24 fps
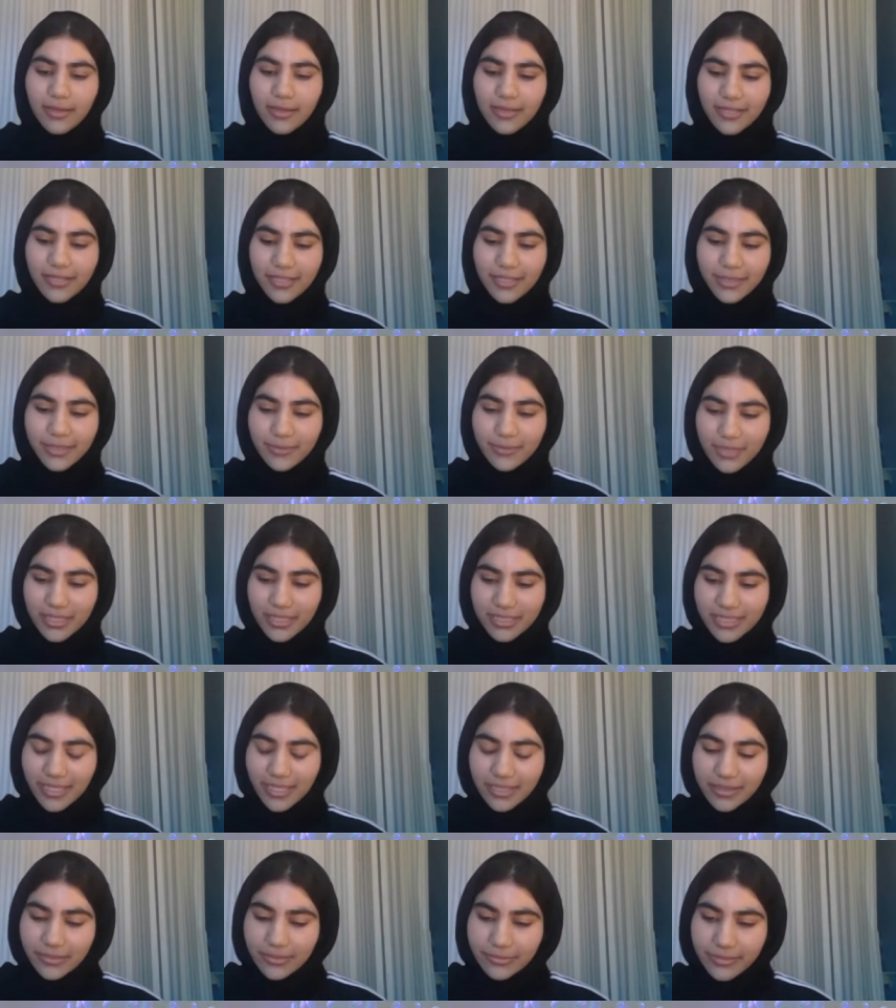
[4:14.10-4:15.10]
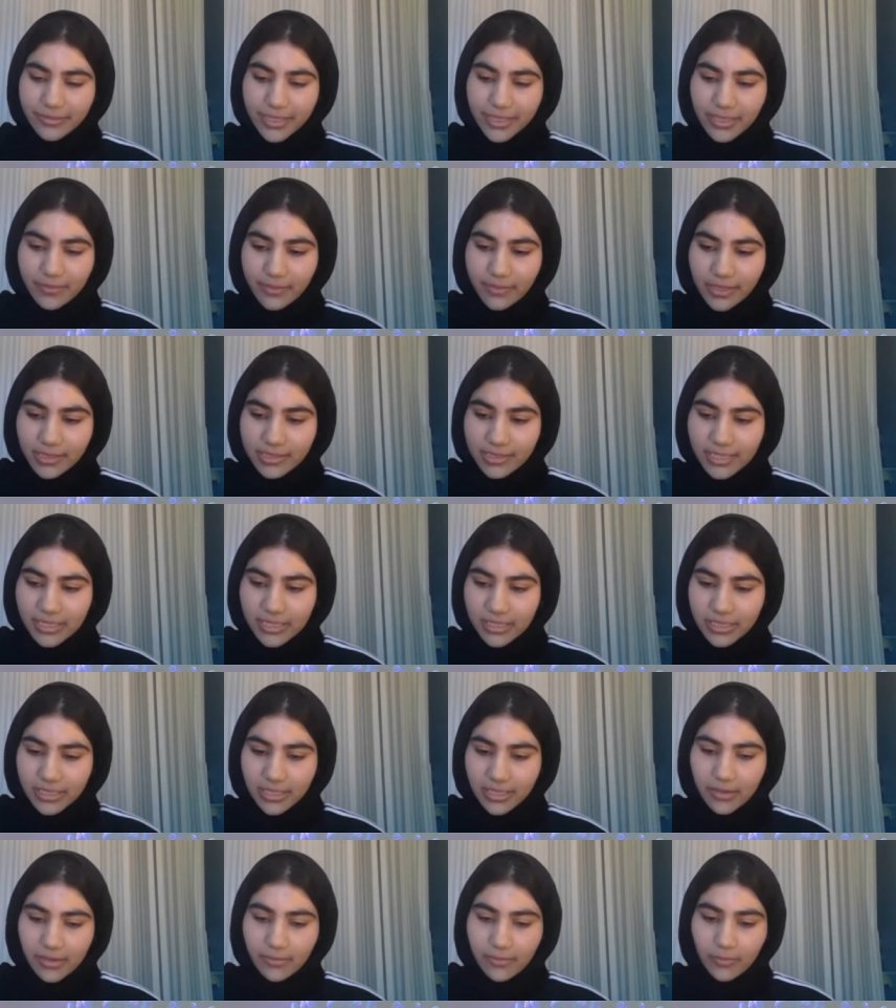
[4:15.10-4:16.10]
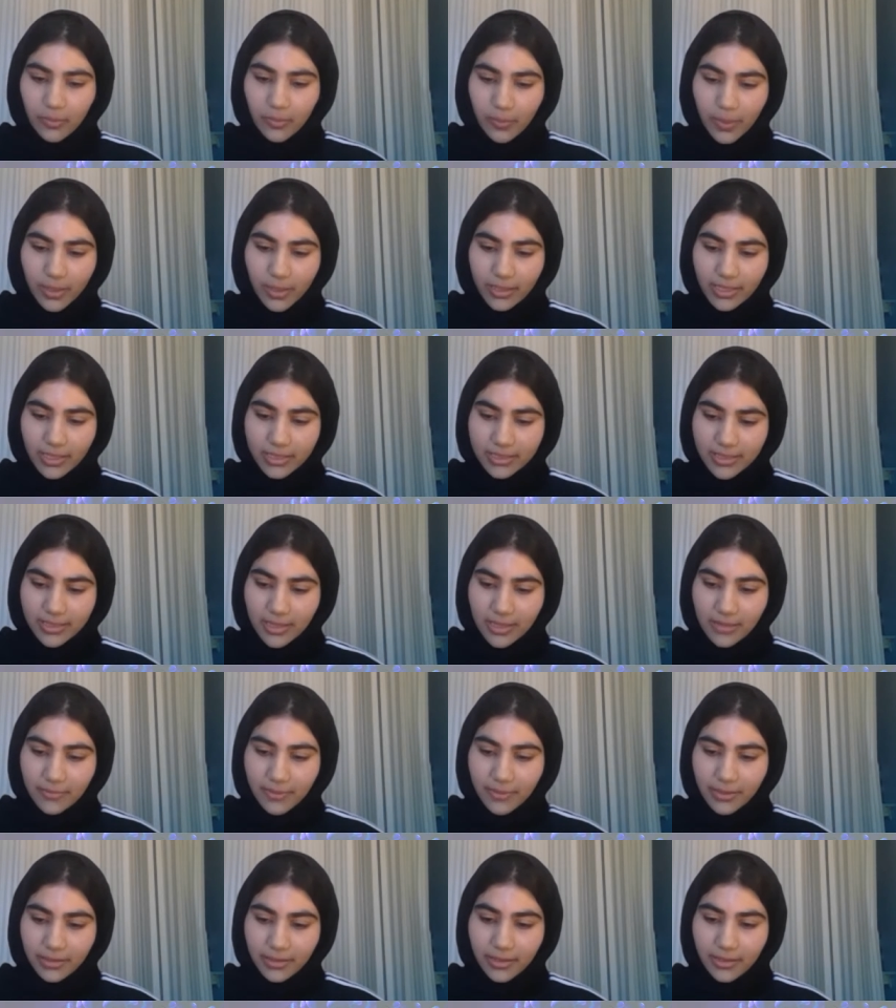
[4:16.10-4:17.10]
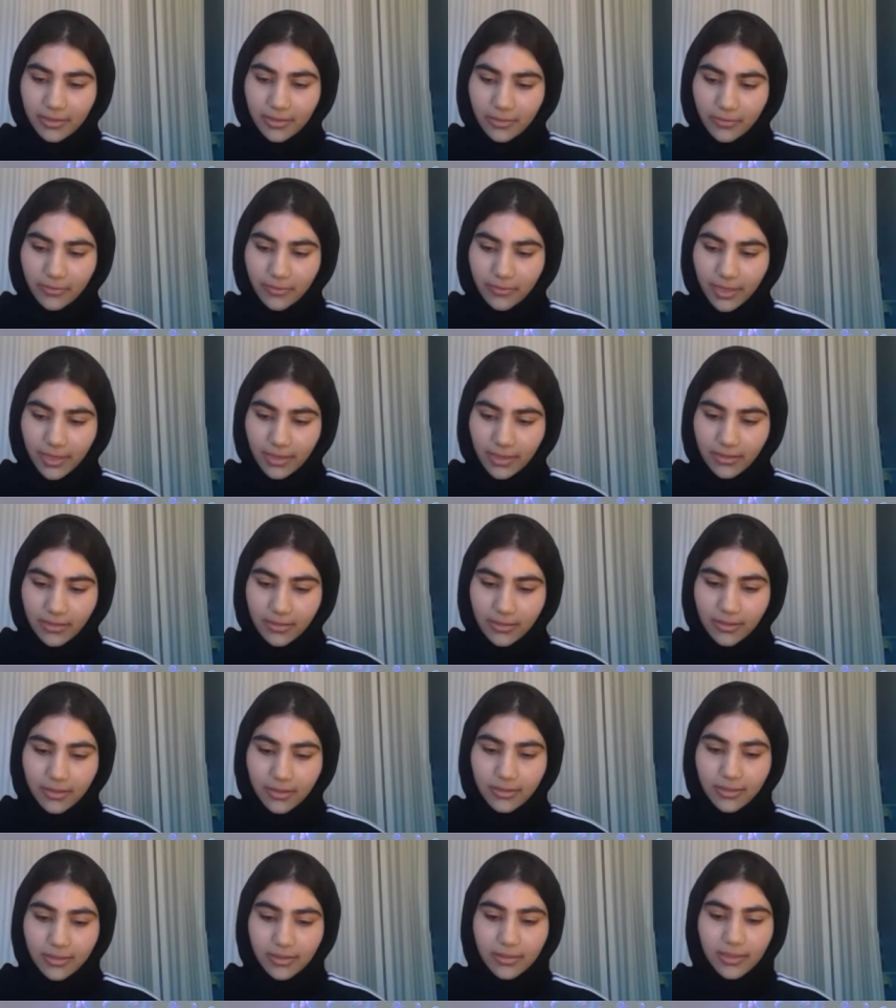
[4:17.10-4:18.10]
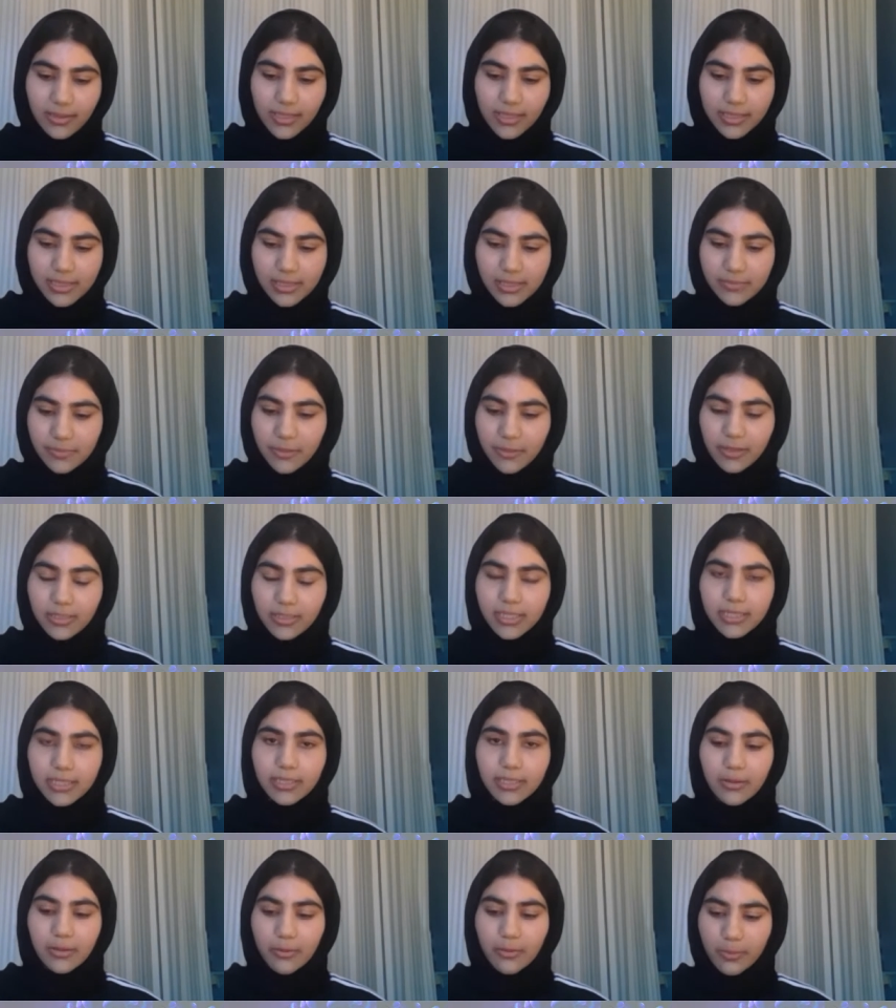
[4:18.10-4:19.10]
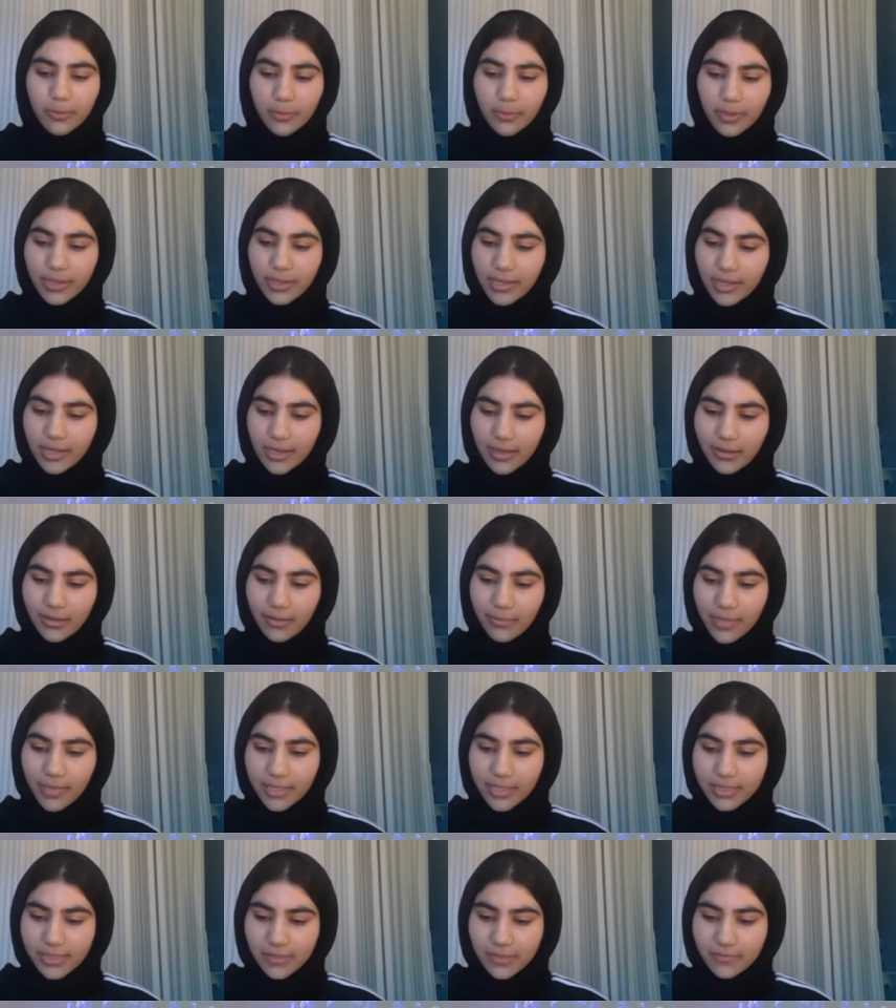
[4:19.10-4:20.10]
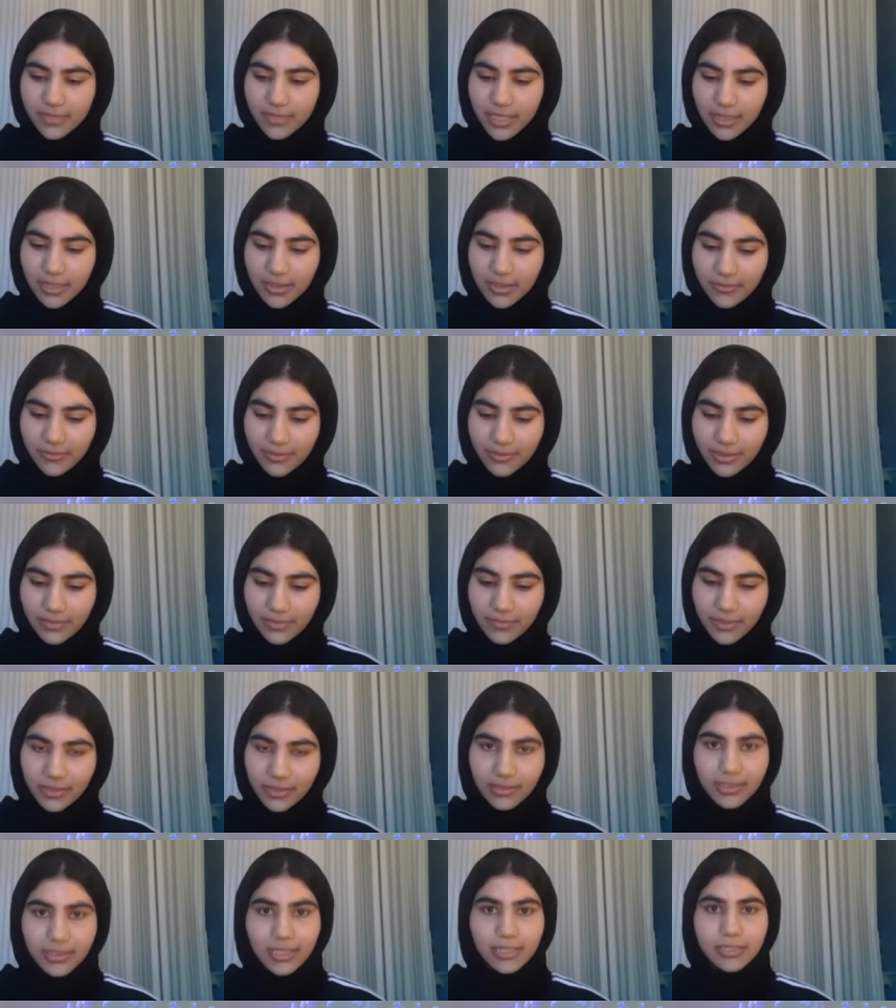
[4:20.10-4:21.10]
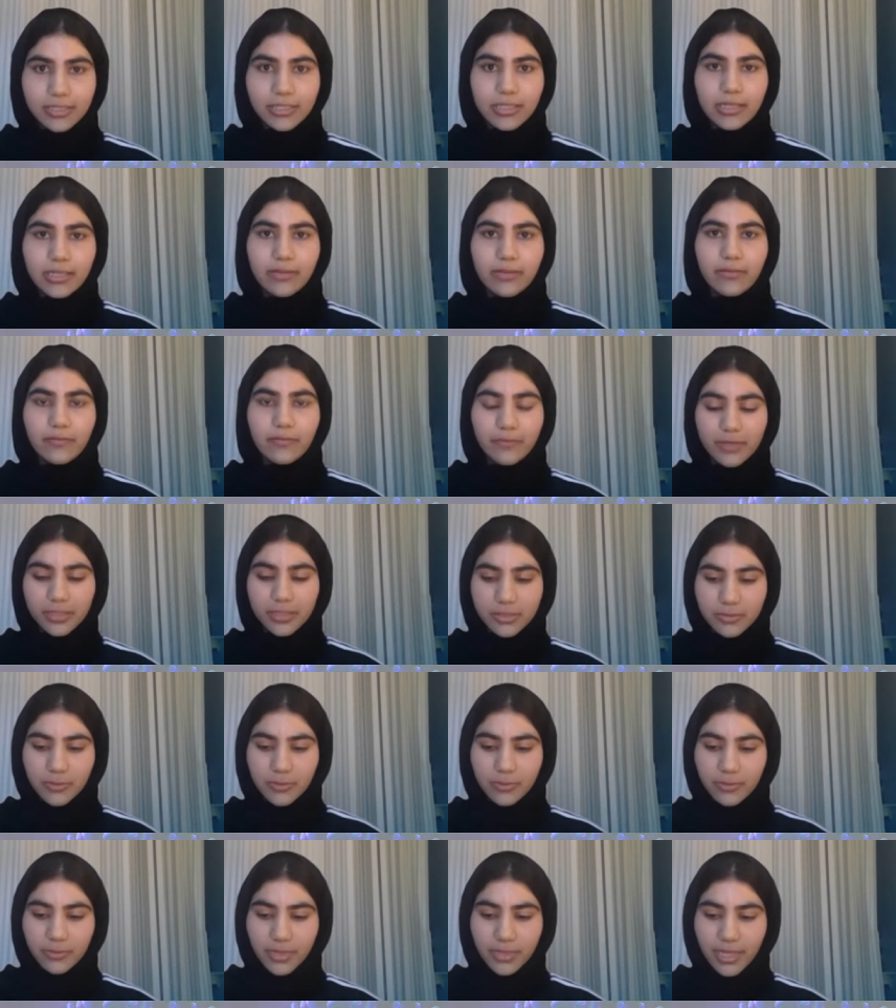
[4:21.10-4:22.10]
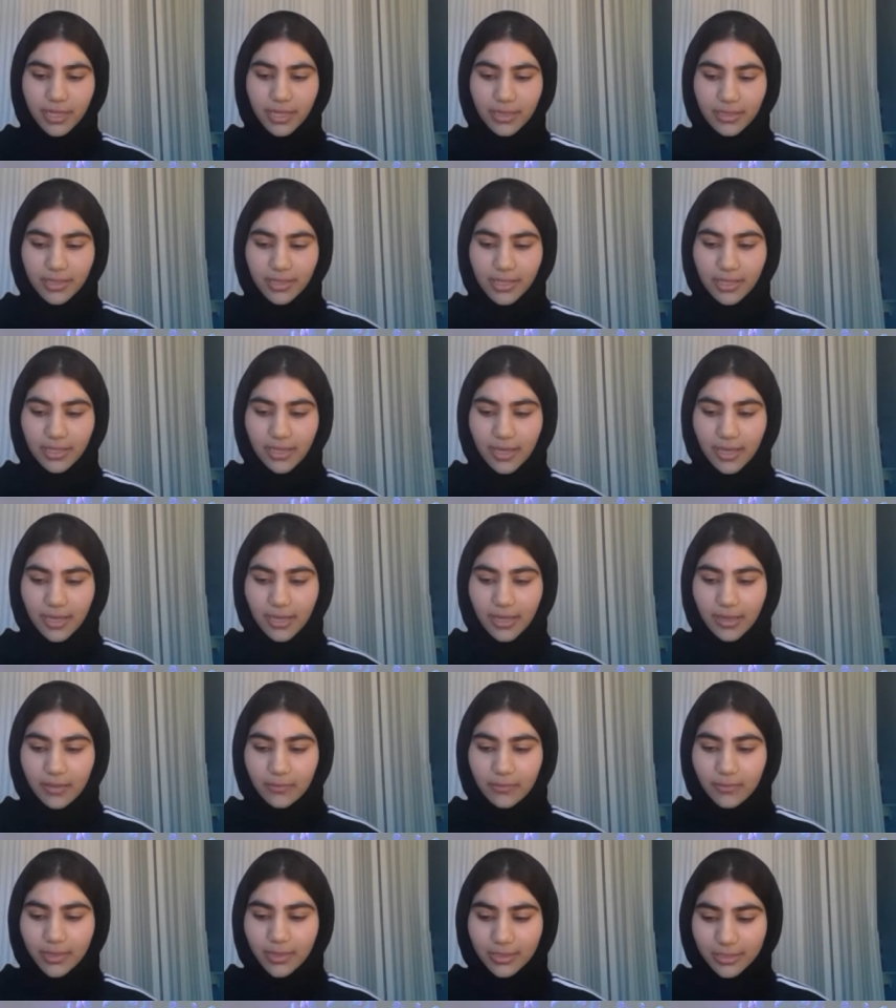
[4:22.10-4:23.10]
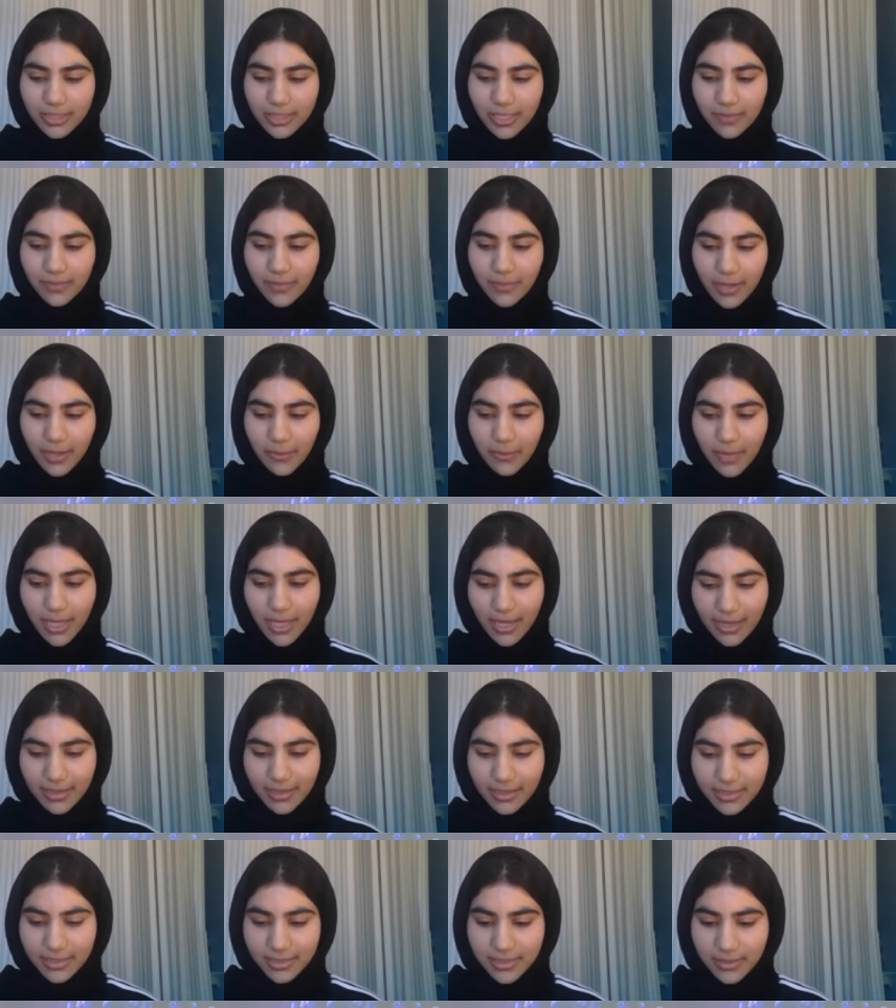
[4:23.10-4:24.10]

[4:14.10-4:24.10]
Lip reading: He works at the Rehabilitation and Robotics Lab at the U of A on a thesis project incorporating elements of telerehabilitation, virtual reality, and wheelchair biomechanics.